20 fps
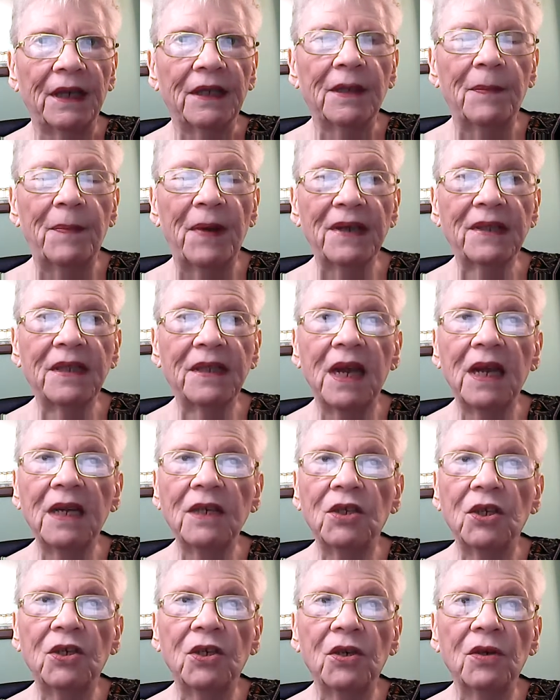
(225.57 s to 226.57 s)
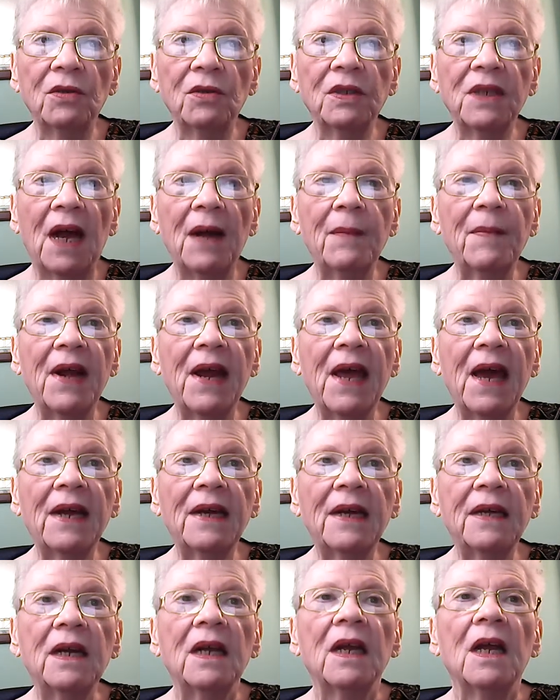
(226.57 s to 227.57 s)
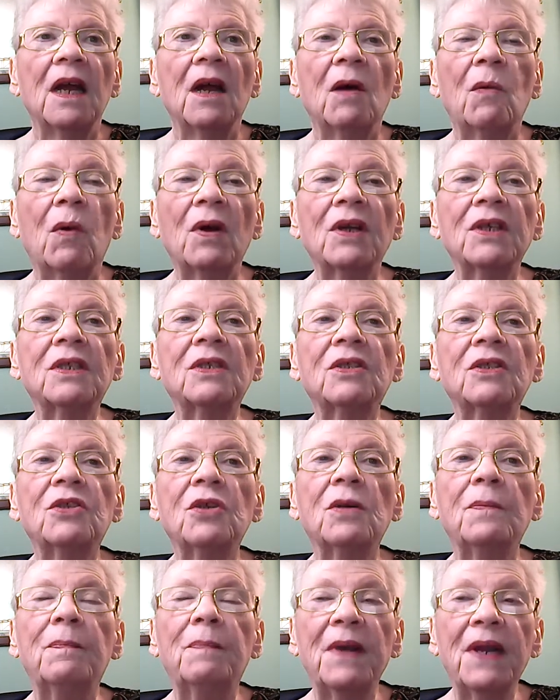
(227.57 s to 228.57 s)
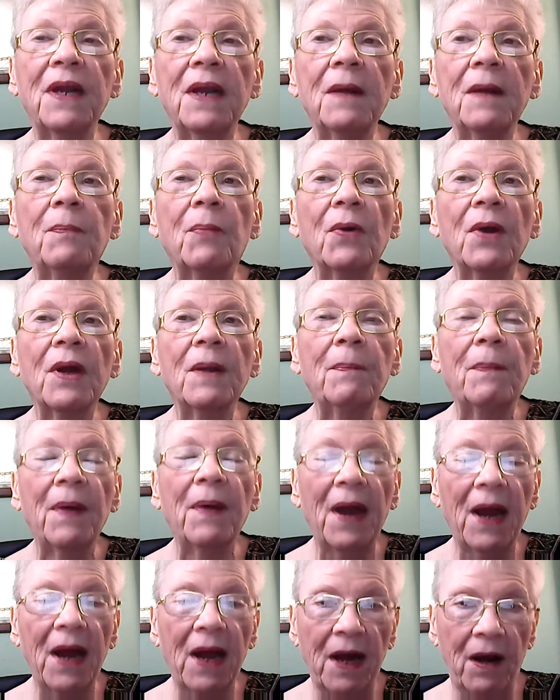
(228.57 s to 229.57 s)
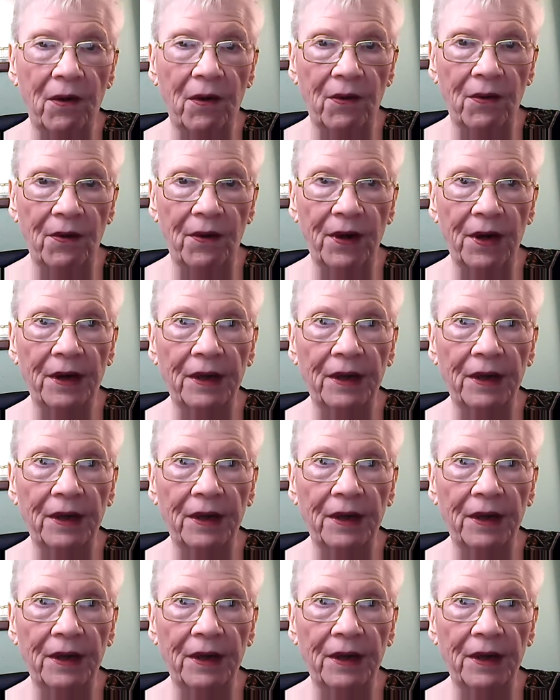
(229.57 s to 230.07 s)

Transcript: The best thing to do, Dimon added, was to be prepared.